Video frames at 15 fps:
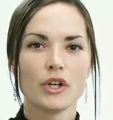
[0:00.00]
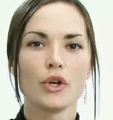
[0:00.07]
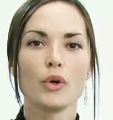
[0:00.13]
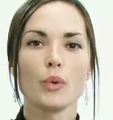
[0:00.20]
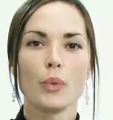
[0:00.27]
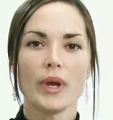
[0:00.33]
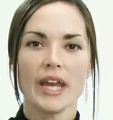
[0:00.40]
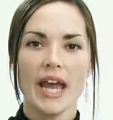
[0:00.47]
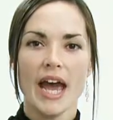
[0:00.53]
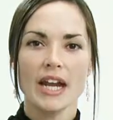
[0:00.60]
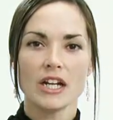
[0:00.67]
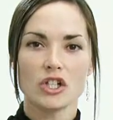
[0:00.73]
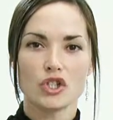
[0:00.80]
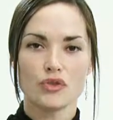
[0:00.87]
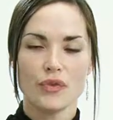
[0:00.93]
We had a
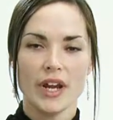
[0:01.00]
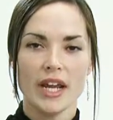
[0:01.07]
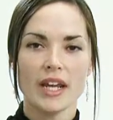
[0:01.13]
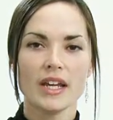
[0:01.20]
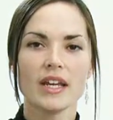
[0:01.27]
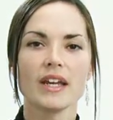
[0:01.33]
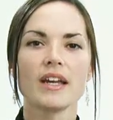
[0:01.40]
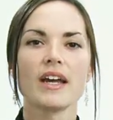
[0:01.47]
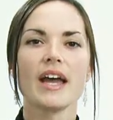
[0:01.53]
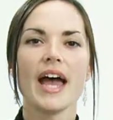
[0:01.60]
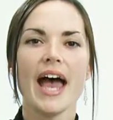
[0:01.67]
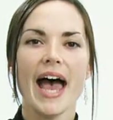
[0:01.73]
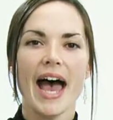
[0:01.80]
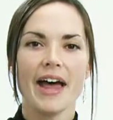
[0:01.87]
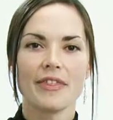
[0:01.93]
drink
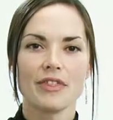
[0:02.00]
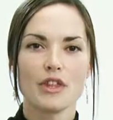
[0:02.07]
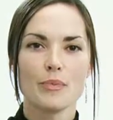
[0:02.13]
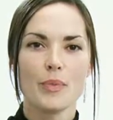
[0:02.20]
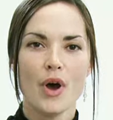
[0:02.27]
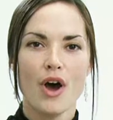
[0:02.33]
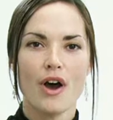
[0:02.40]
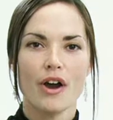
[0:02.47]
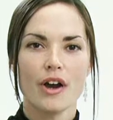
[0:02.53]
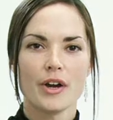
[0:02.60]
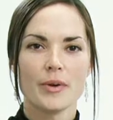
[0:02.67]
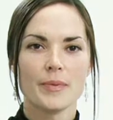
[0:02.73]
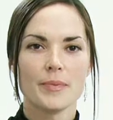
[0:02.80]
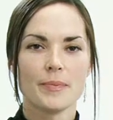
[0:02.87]
at the bar.